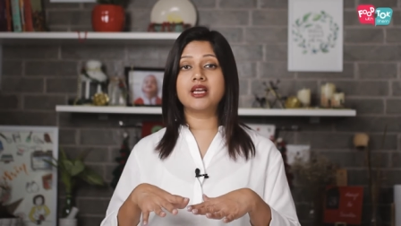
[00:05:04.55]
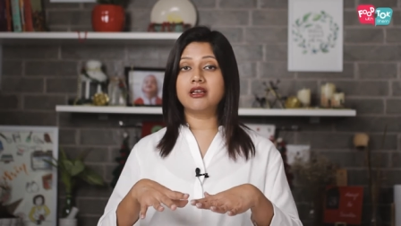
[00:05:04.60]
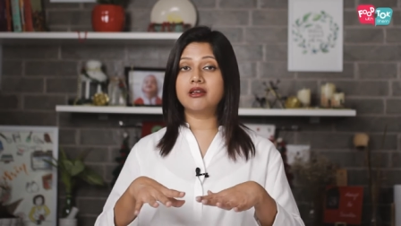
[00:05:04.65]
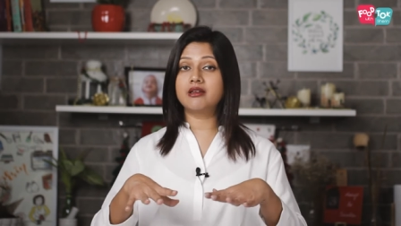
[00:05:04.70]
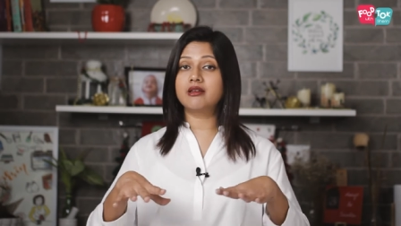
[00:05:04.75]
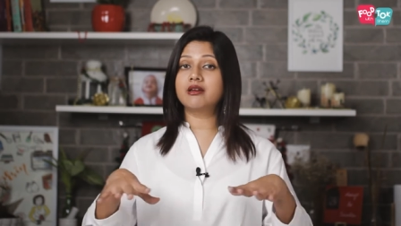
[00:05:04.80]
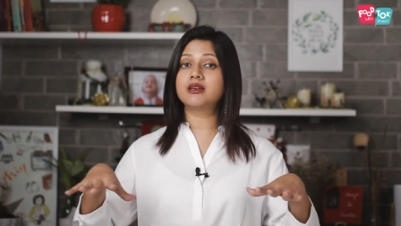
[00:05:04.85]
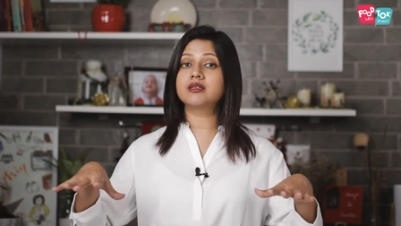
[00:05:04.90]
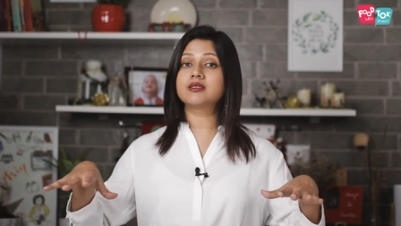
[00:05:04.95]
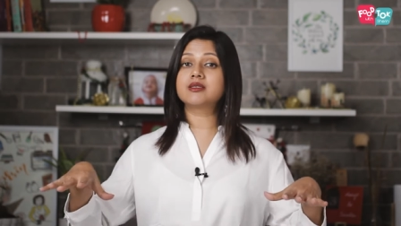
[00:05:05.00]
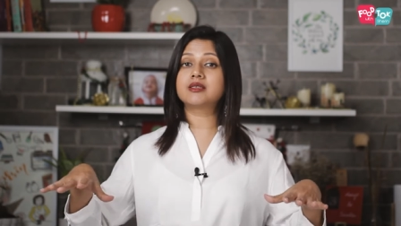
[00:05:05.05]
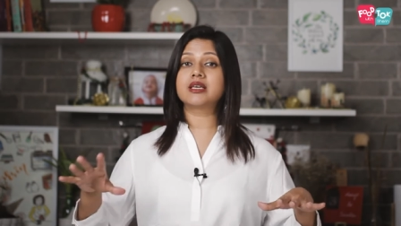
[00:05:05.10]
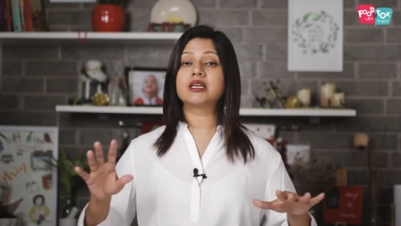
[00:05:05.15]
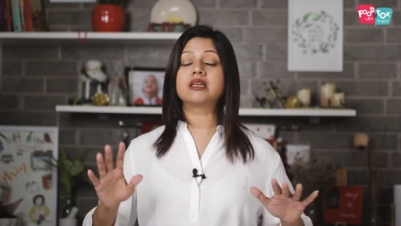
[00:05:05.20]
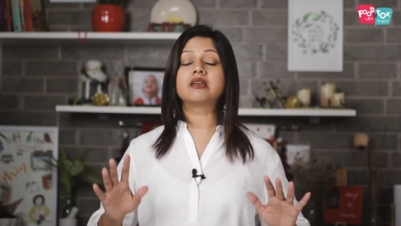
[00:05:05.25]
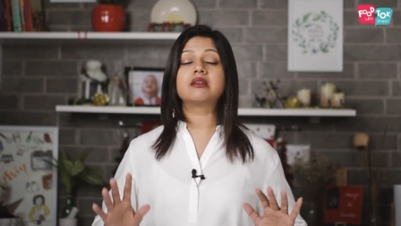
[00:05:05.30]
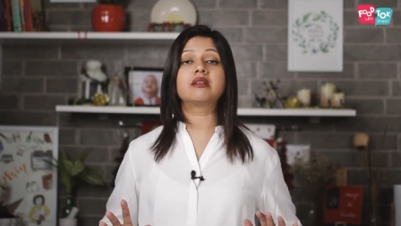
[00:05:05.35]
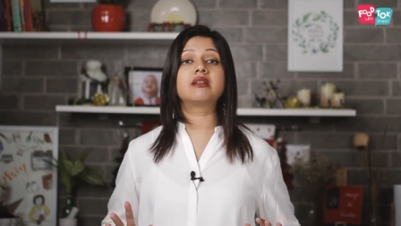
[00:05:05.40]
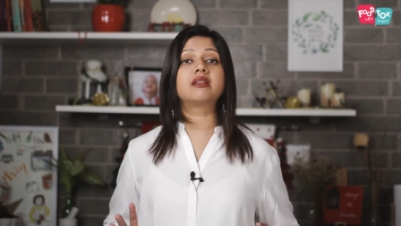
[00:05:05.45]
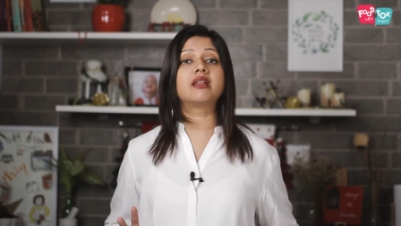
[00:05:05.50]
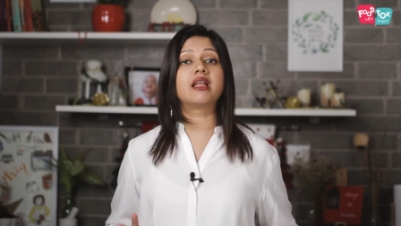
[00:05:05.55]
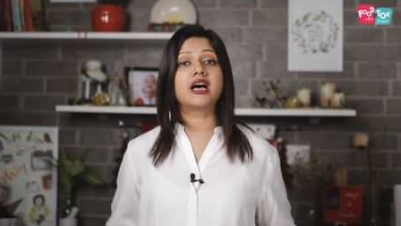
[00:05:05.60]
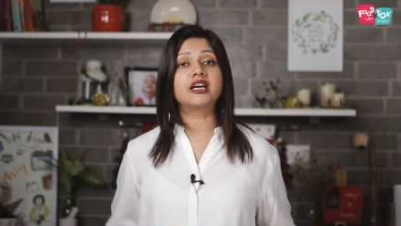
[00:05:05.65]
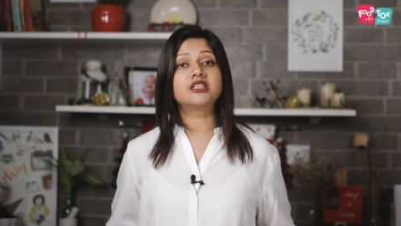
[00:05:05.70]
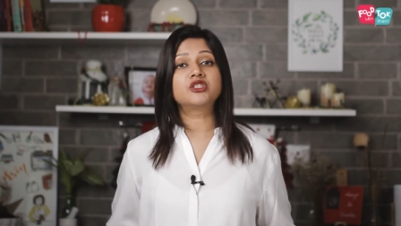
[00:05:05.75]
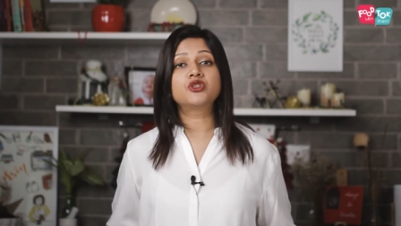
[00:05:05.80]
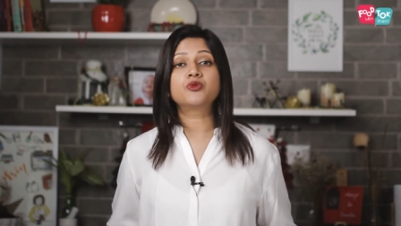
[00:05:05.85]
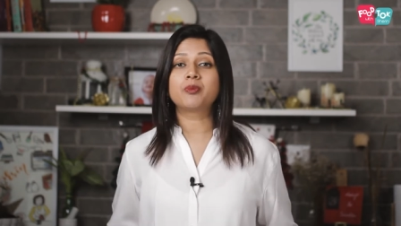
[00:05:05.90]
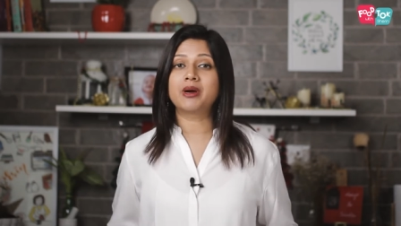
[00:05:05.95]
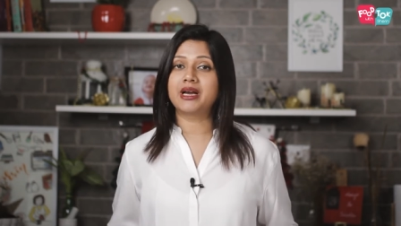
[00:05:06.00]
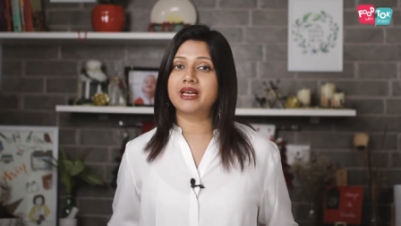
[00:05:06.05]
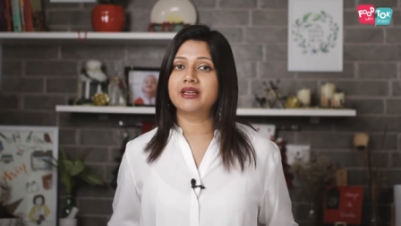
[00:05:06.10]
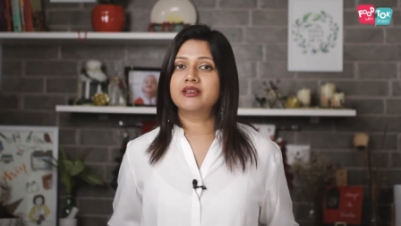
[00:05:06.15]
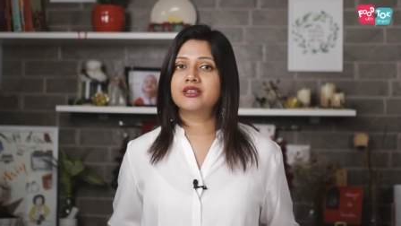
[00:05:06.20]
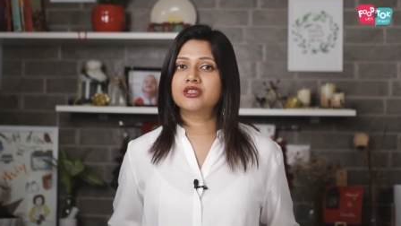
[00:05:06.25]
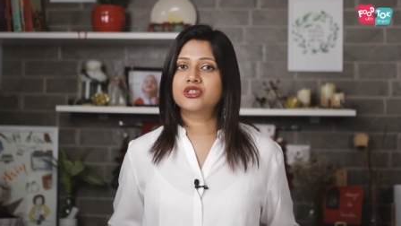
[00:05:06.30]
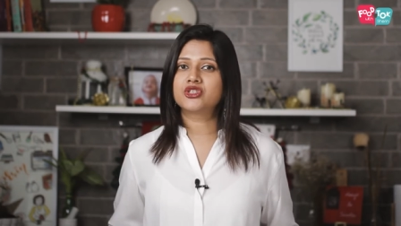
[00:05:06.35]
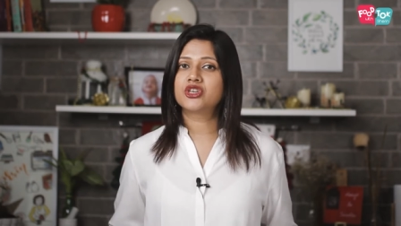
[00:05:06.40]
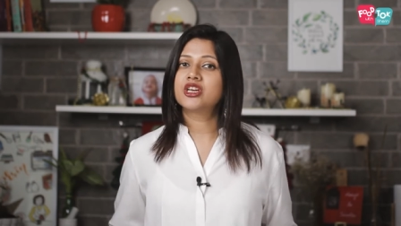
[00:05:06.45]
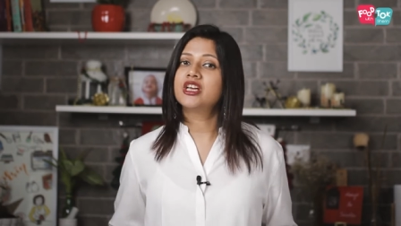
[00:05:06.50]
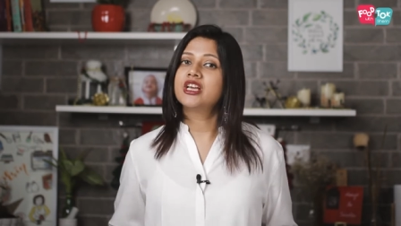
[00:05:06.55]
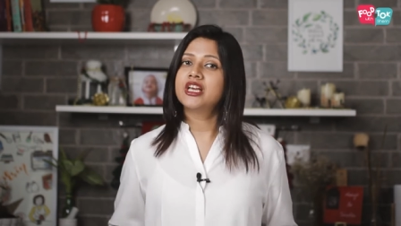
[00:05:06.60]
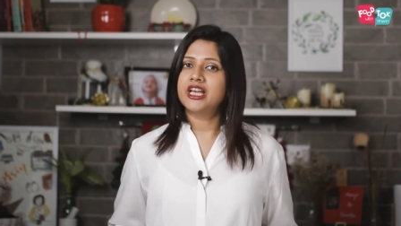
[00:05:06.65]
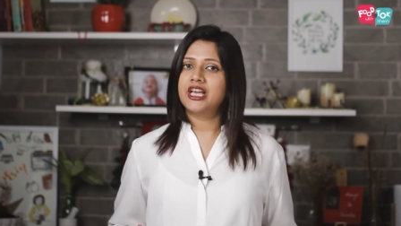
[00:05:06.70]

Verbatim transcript: in a single large pie dish,